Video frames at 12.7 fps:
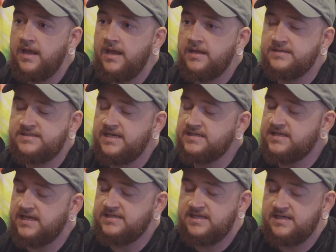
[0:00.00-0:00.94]
And see, it's
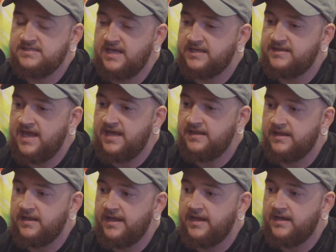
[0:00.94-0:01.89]
things like that
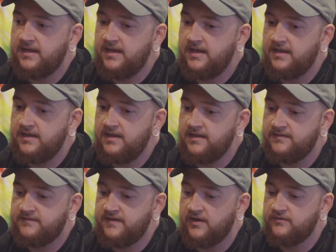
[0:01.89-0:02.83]
like it
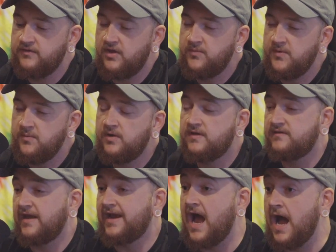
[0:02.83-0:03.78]
scares a lot of people, because
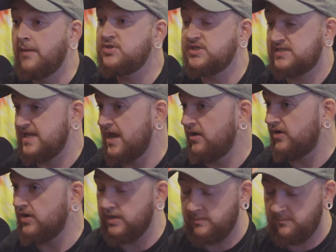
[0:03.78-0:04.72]
like I'm just now
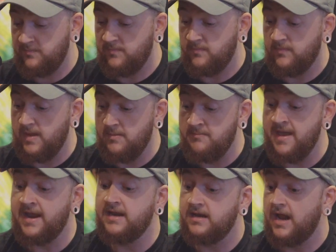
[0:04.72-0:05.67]
gonna.
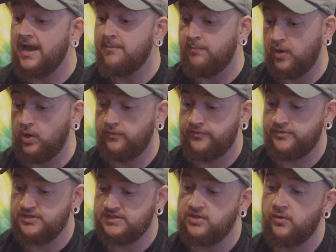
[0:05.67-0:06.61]
Megan and I both
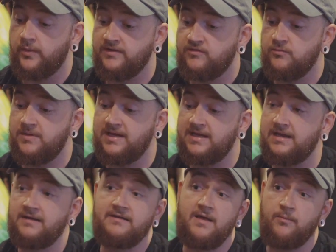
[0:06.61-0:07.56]
are just going to be getting
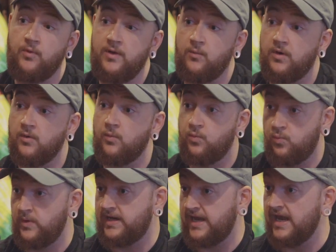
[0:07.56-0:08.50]
in that point where
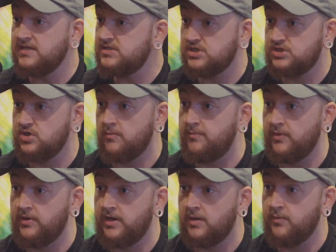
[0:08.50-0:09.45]
we can just start building up our